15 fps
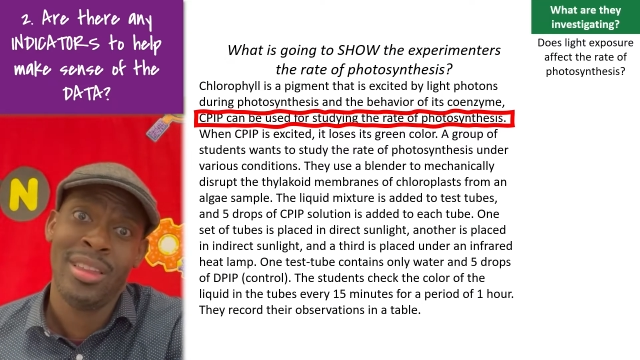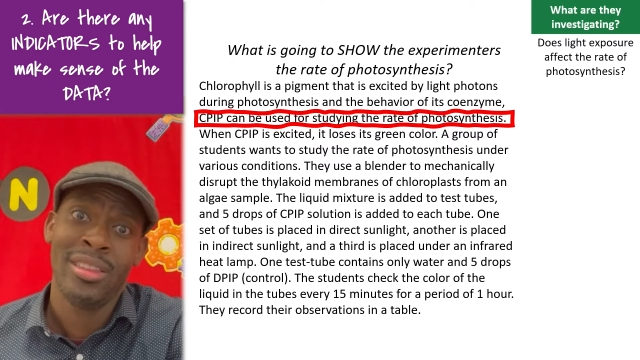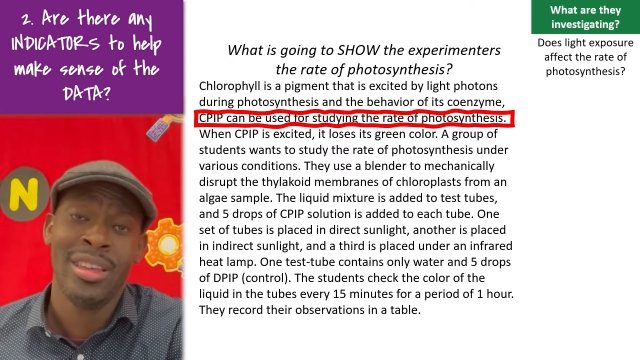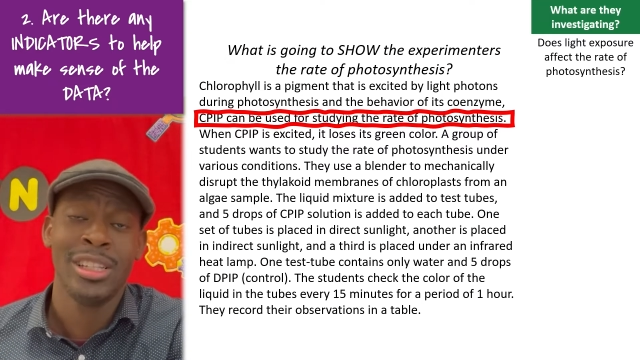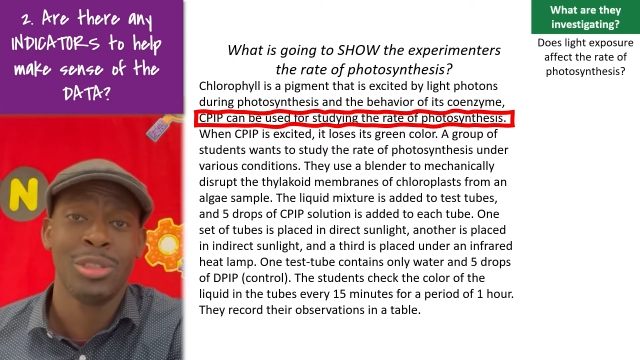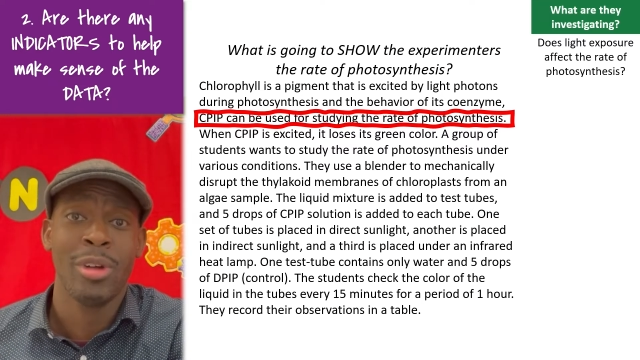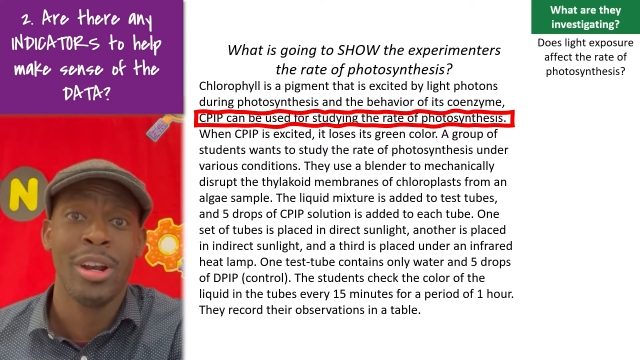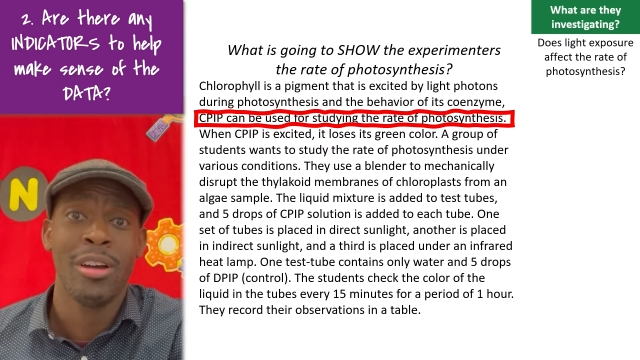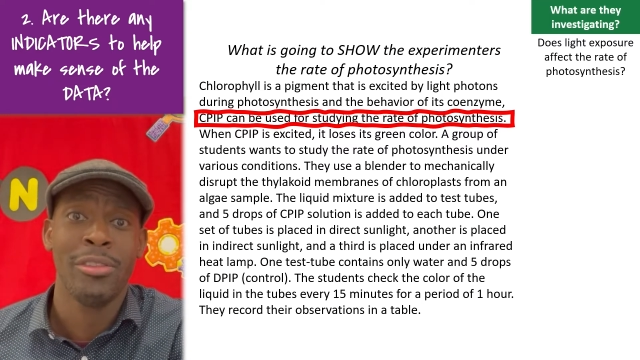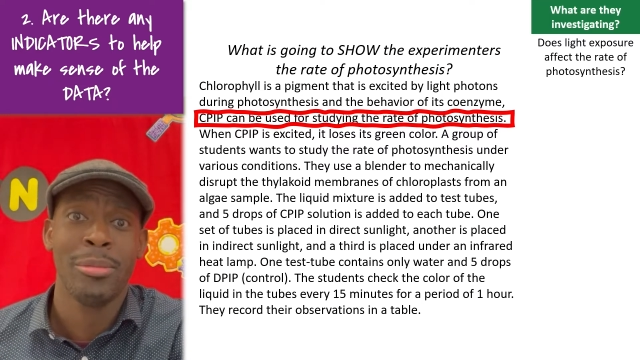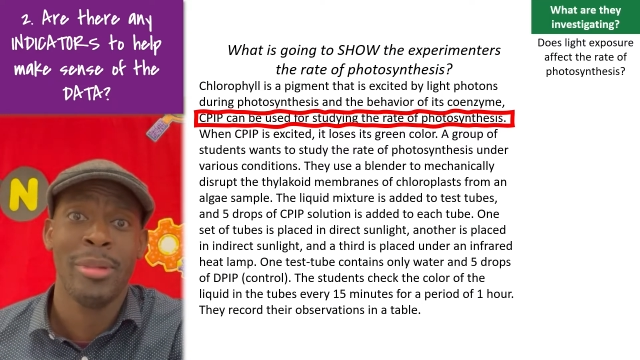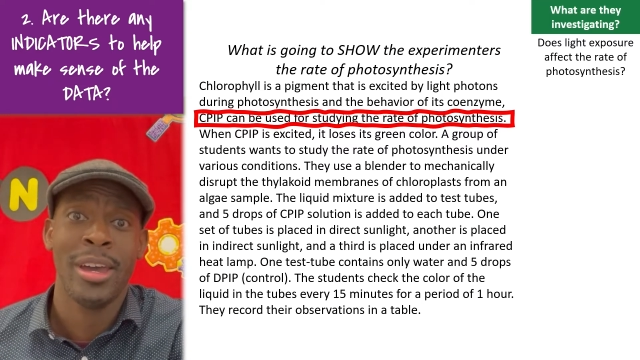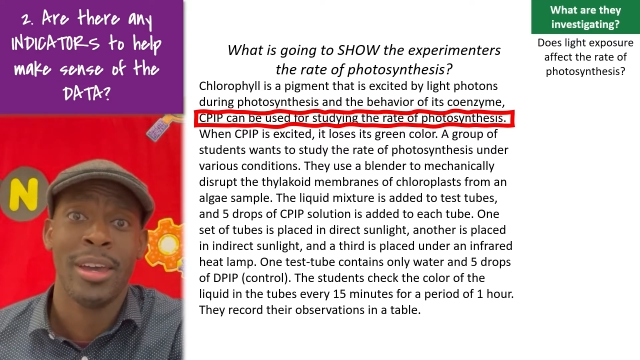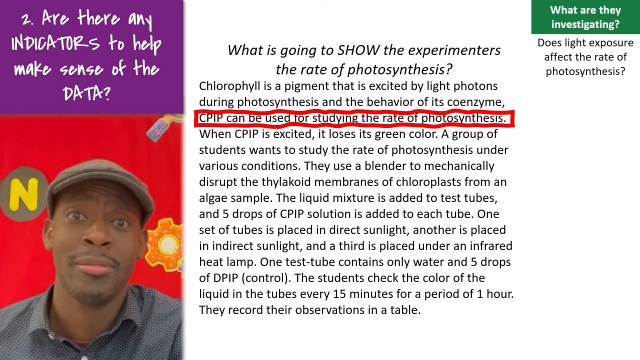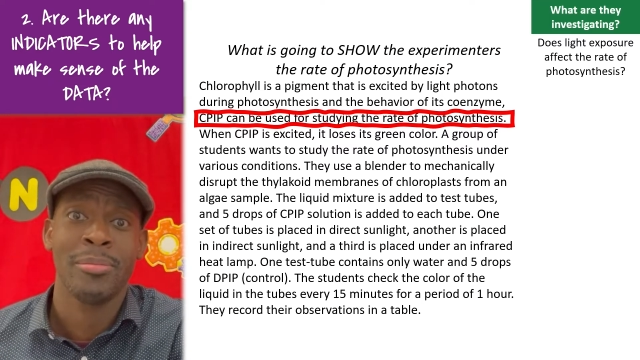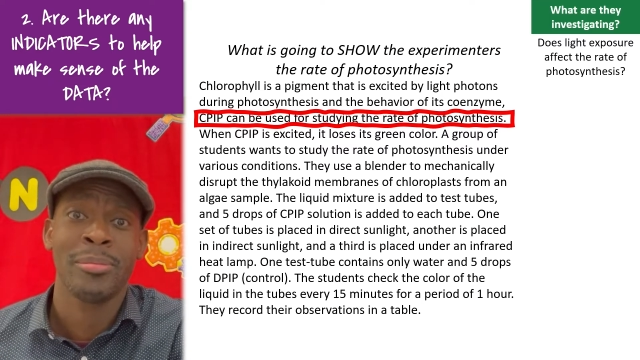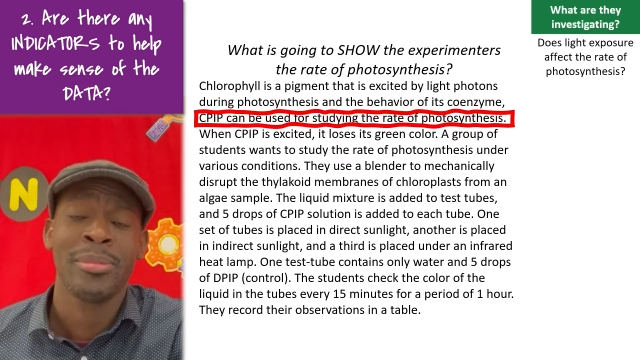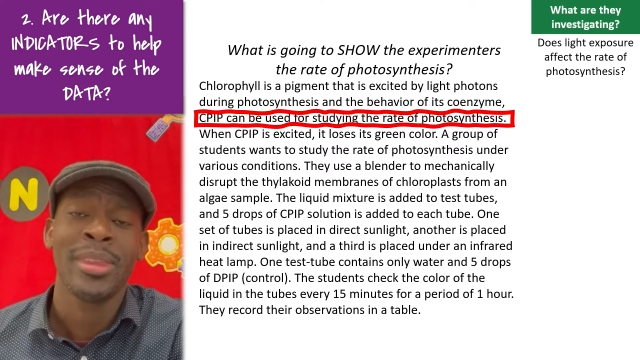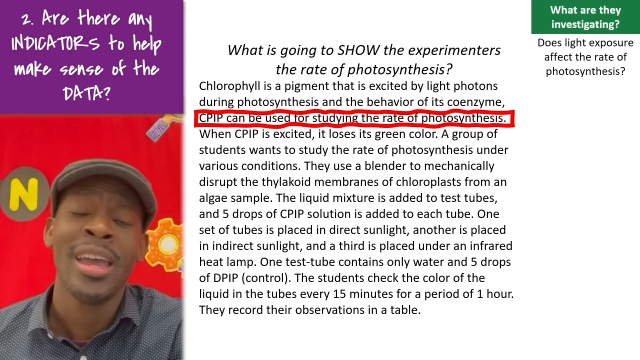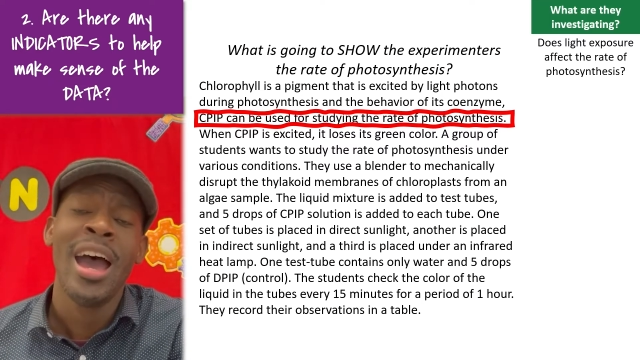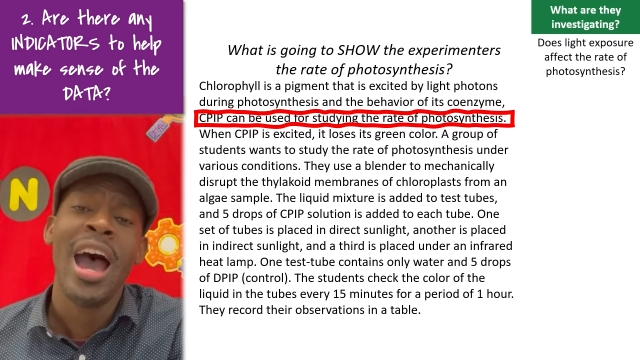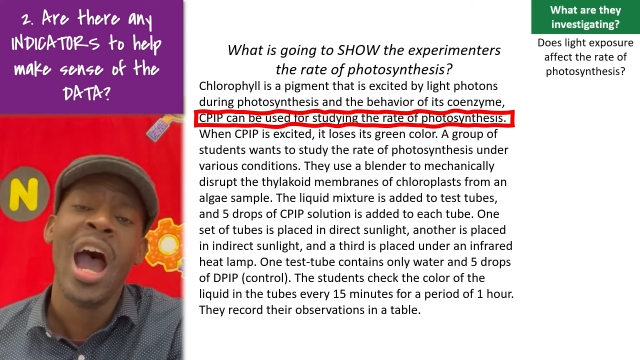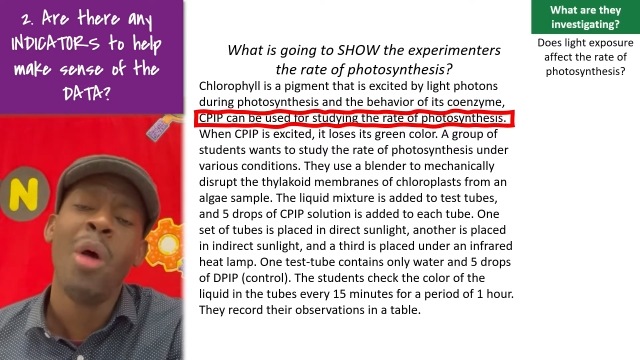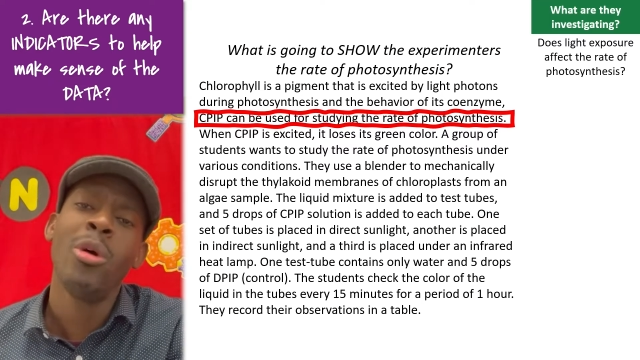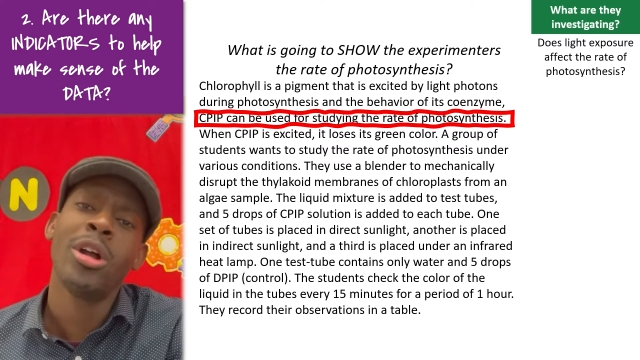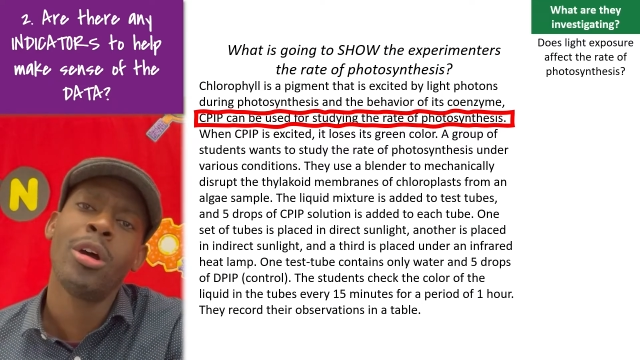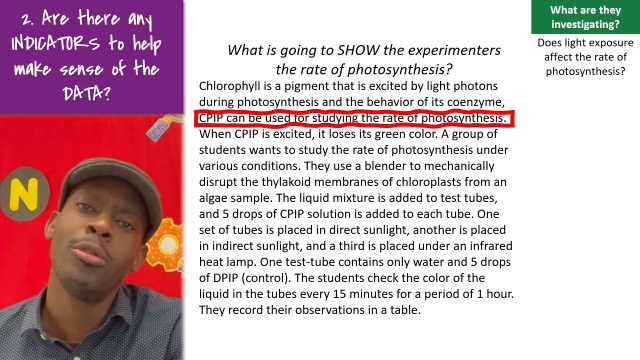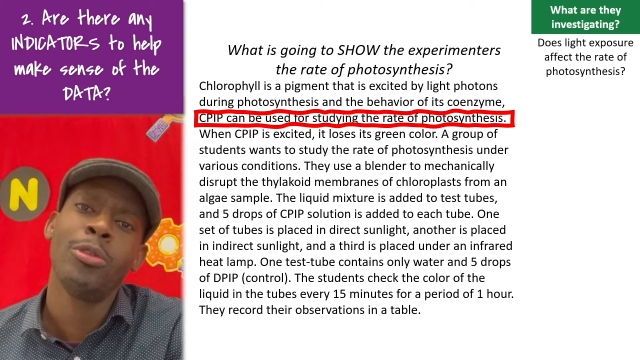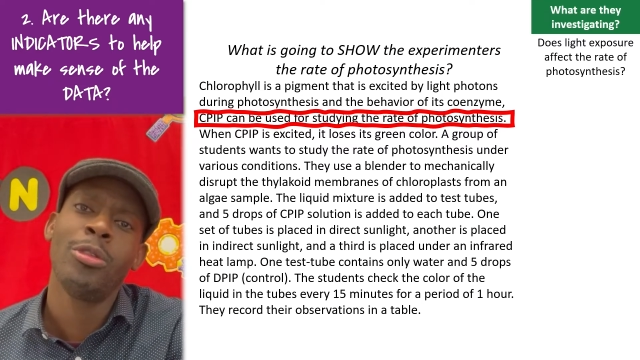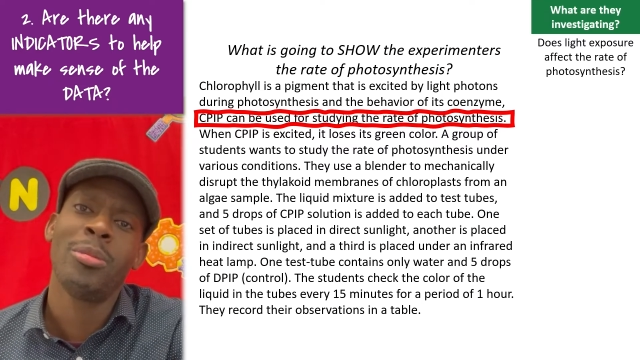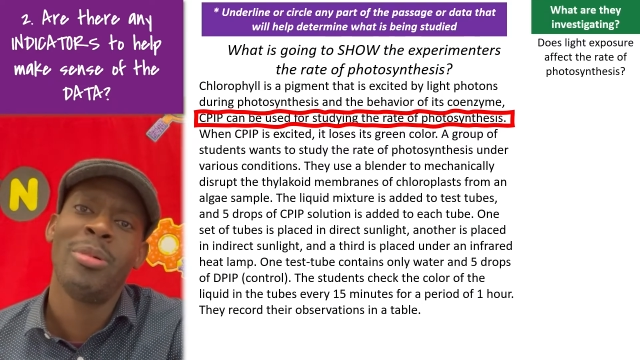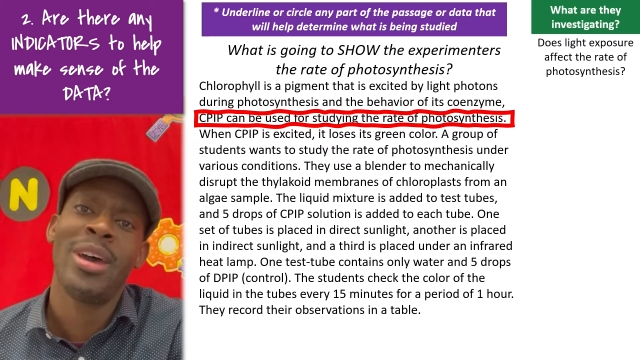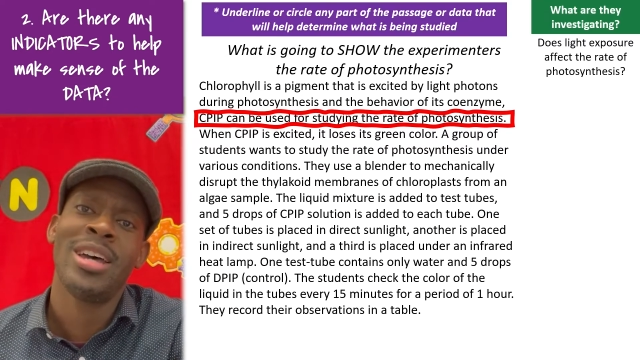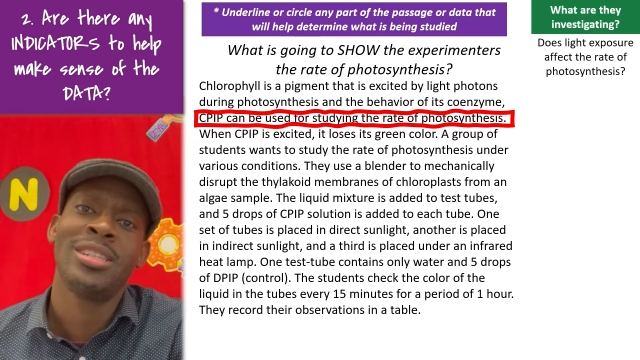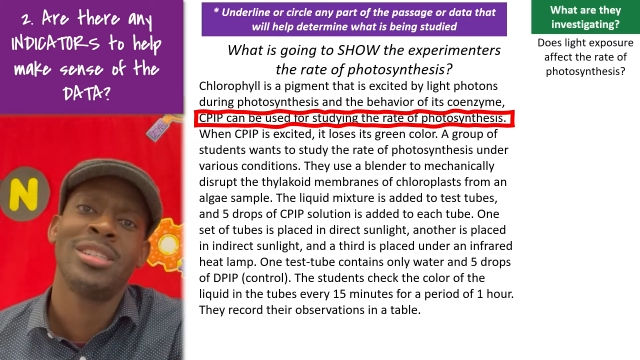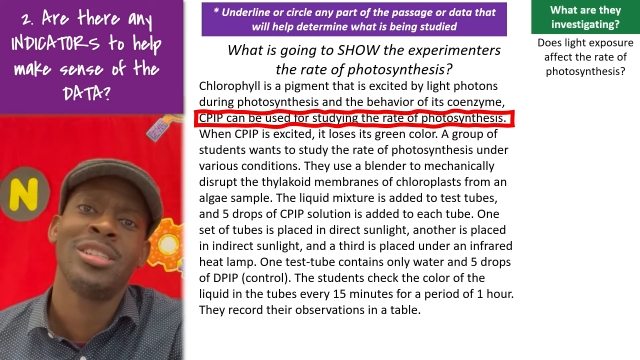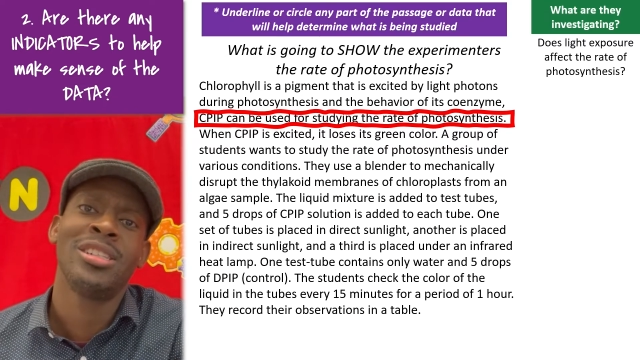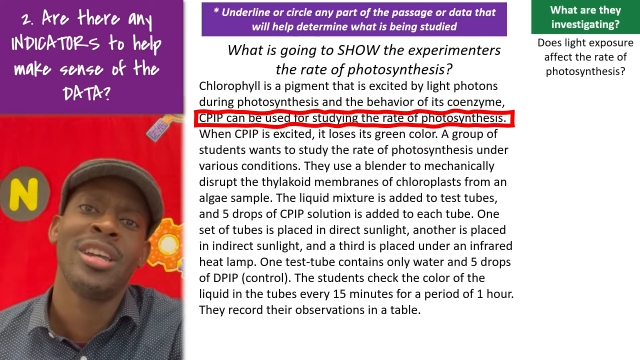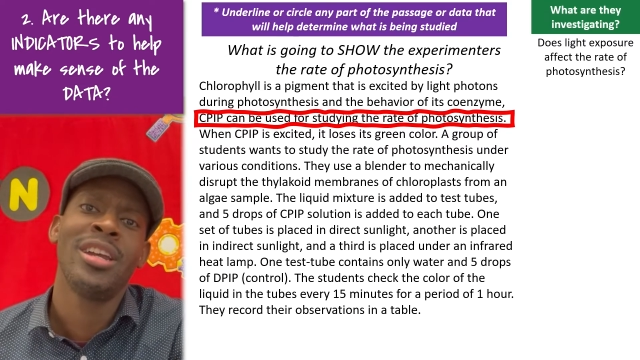That's right off the bat. I would go through the passage